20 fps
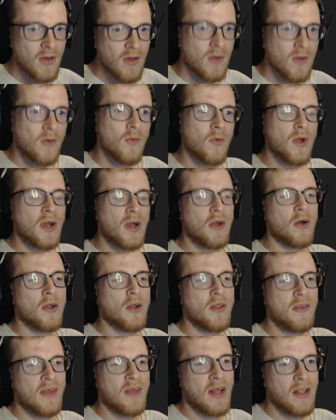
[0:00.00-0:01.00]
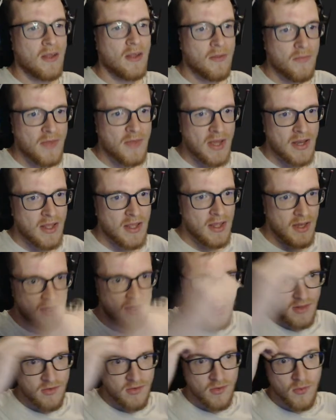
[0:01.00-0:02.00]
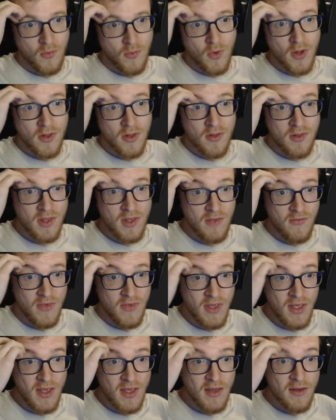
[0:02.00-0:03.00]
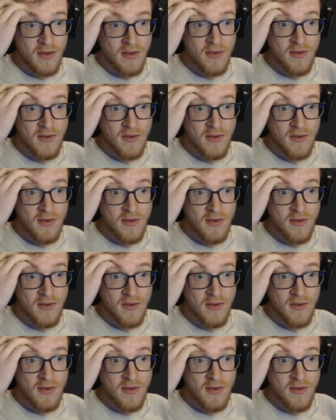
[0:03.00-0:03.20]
we're gonna tell him that he needs one TV